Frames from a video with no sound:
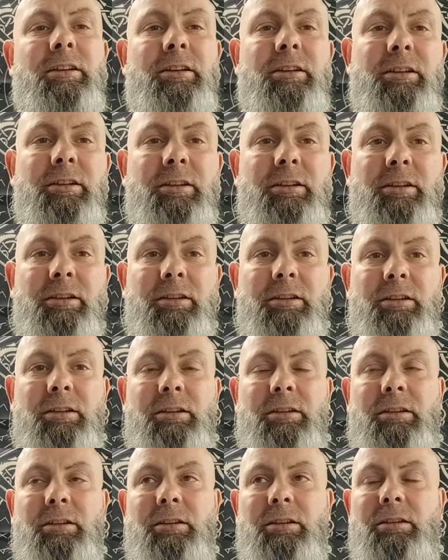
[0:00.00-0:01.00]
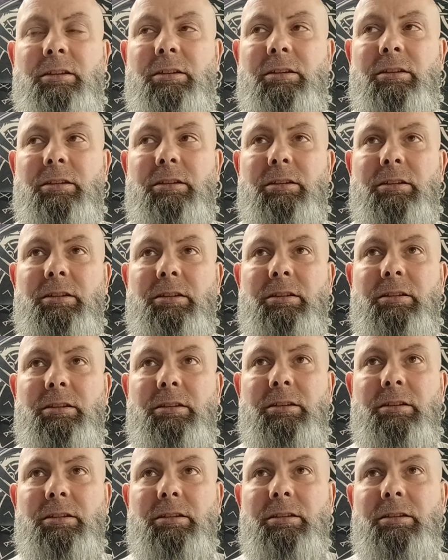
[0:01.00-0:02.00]

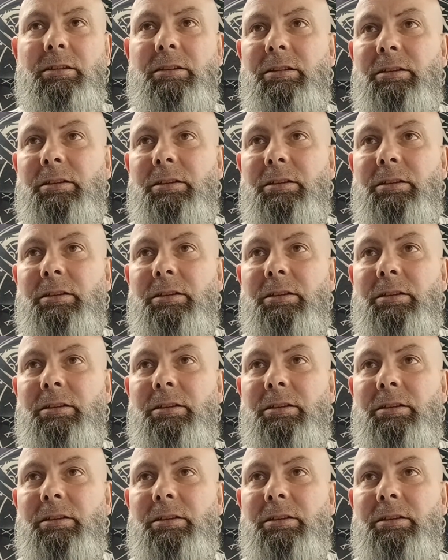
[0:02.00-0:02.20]
(silence)